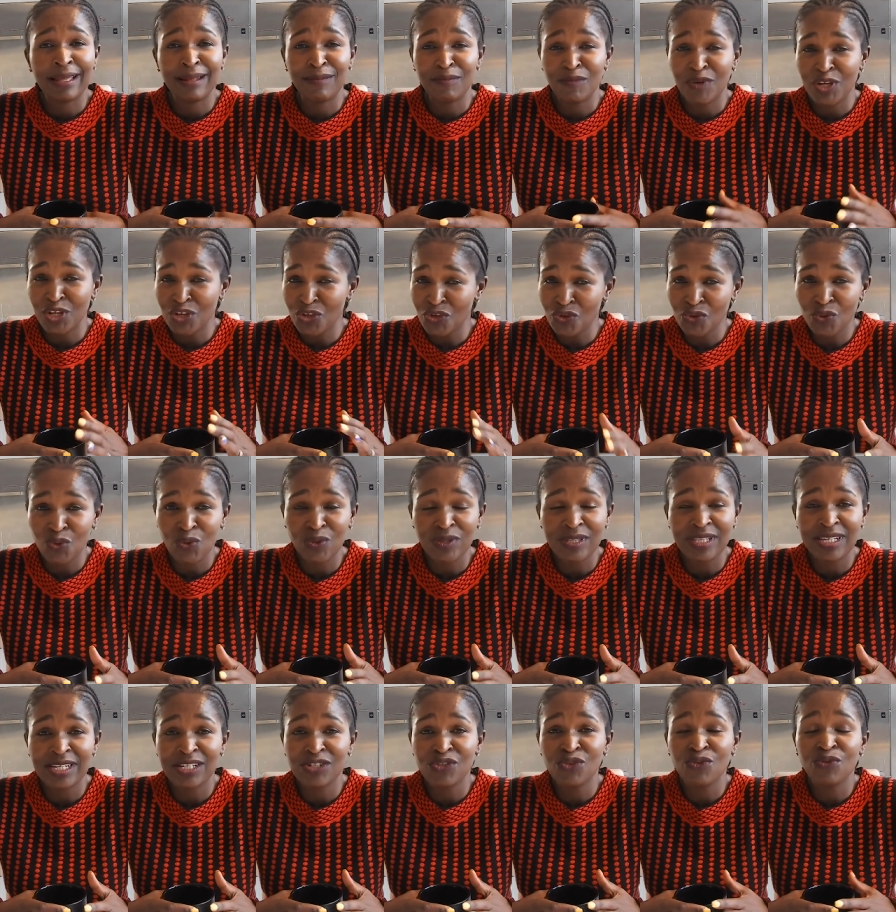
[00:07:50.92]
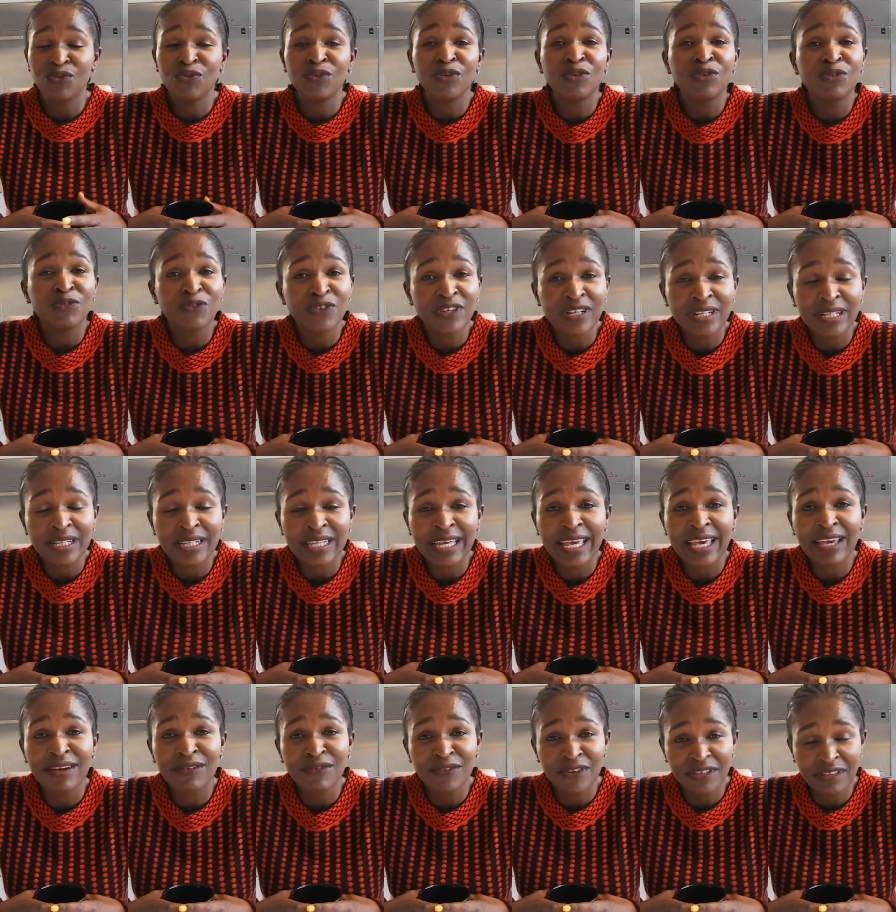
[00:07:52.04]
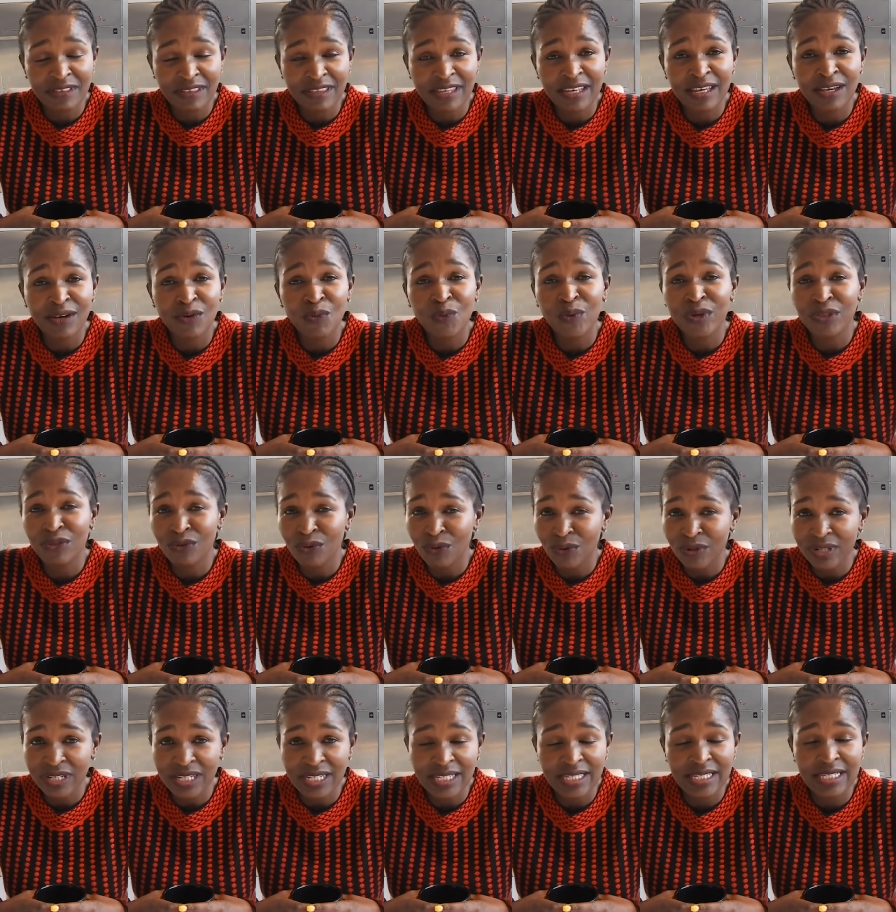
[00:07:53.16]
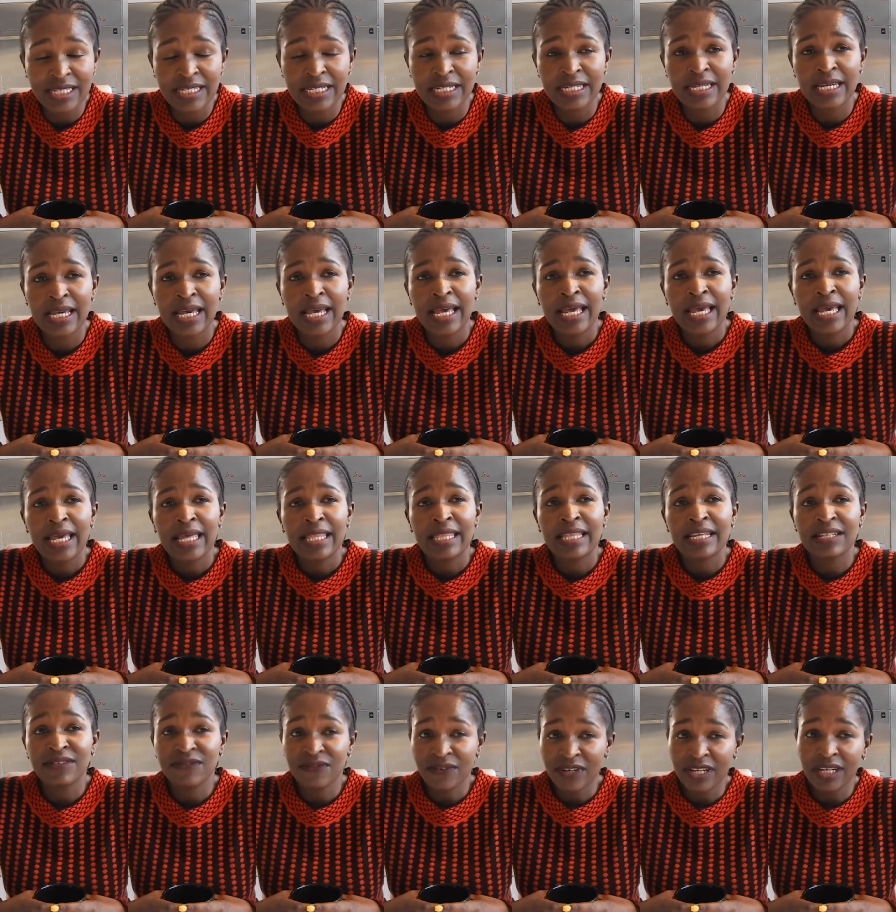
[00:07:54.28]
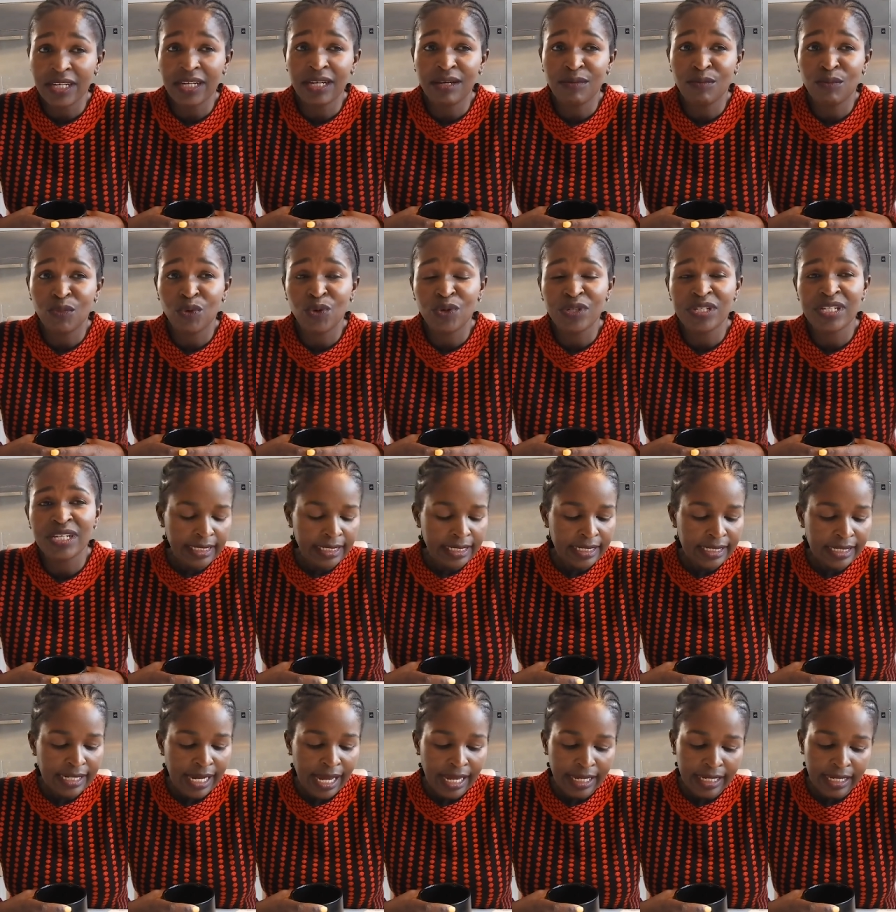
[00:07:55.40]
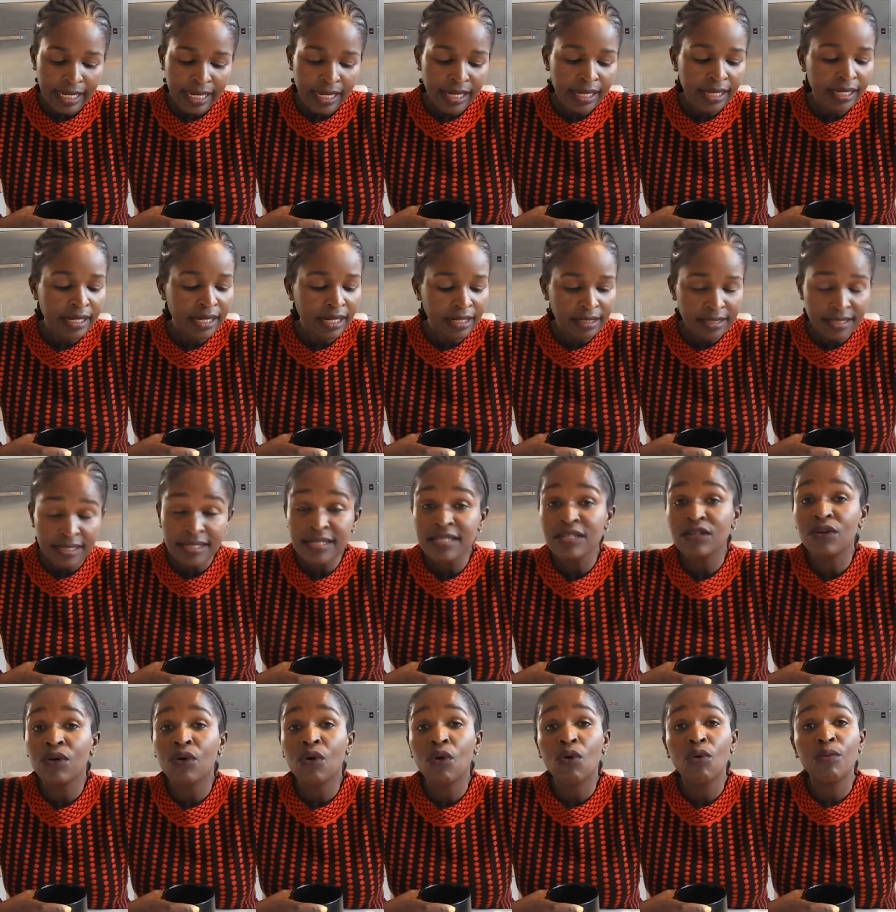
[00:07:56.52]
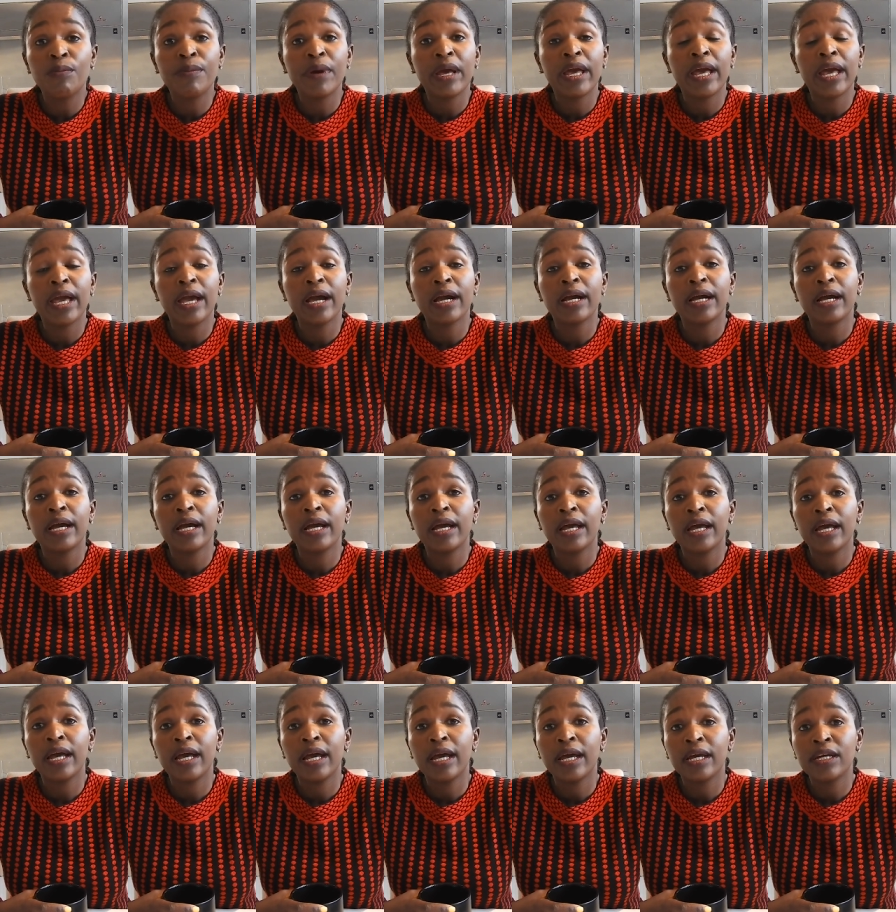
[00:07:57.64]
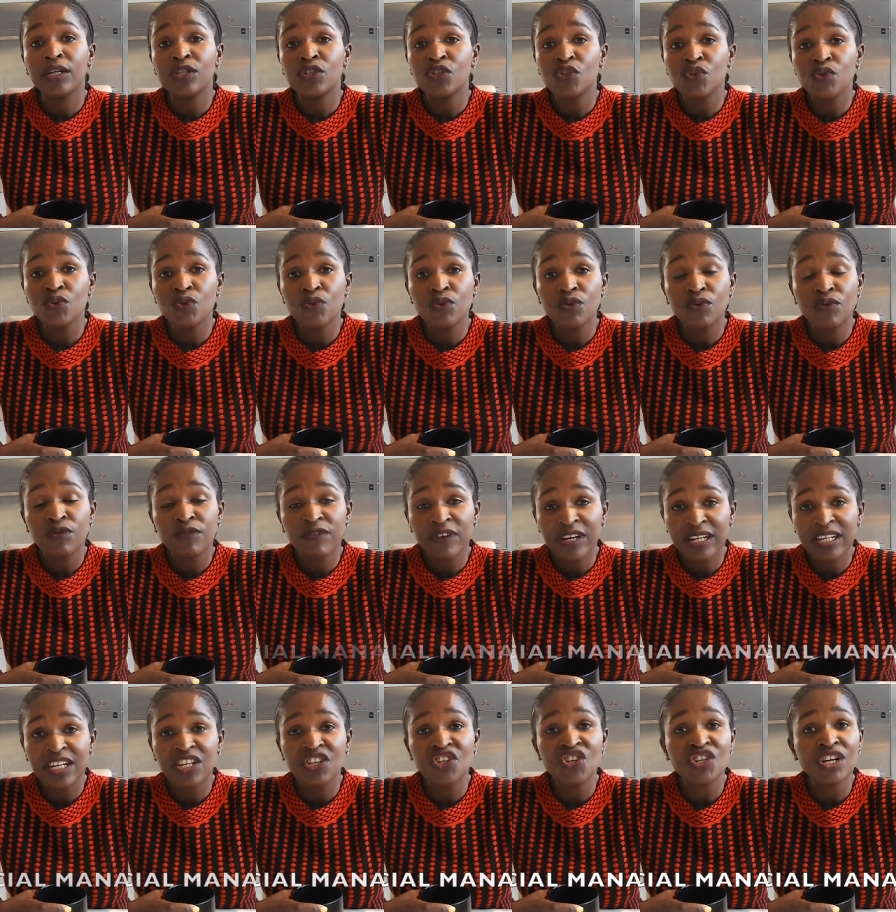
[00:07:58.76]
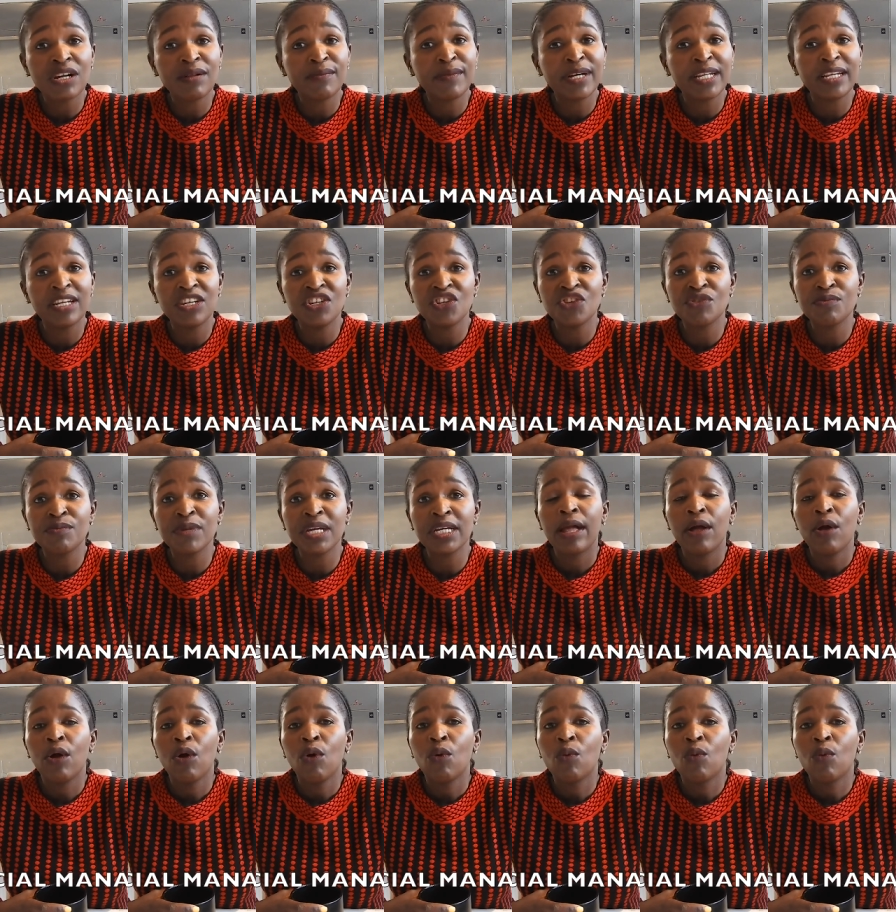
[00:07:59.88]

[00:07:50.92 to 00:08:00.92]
and make sure that you fulfill everything with honesty. That's very important. Again, I'll still go back uh, to financial management